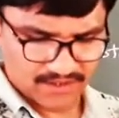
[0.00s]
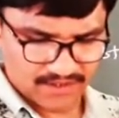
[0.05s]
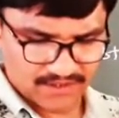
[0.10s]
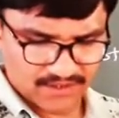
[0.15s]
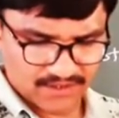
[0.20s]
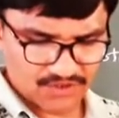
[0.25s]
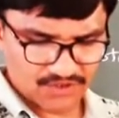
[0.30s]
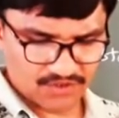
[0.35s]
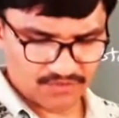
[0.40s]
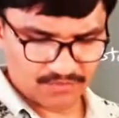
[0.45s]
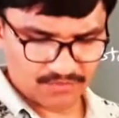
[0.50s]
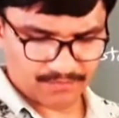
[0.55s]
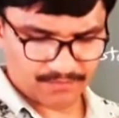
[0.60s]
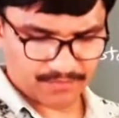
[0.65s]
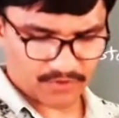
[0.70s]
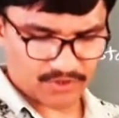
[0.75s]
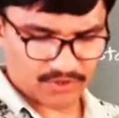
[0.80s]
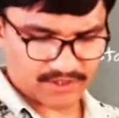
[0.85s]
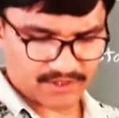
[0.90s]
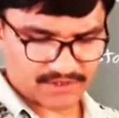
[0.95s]
new
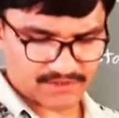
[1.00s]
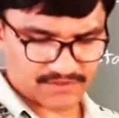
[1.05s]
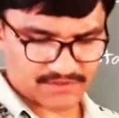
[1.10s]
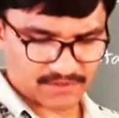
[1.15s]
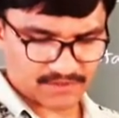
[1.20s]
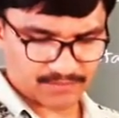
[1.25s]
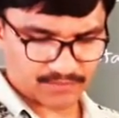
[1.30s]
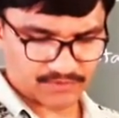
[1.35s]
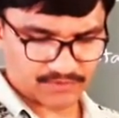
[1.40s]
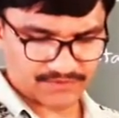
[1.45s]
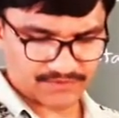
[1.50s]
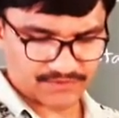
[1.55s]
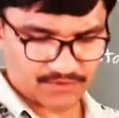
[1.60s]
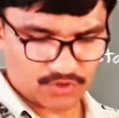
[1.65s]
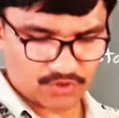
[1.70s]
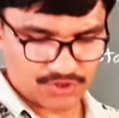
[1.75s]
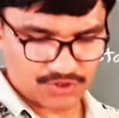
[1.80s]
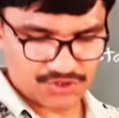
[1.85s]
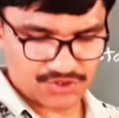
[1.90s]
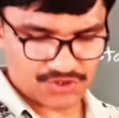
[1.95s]
product suppose
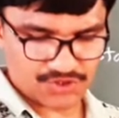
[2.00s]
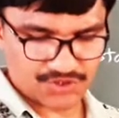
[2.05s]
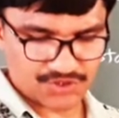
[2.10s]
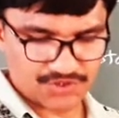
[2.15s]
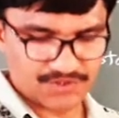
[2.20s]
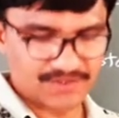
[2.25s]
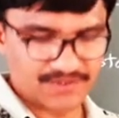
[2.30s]
launch,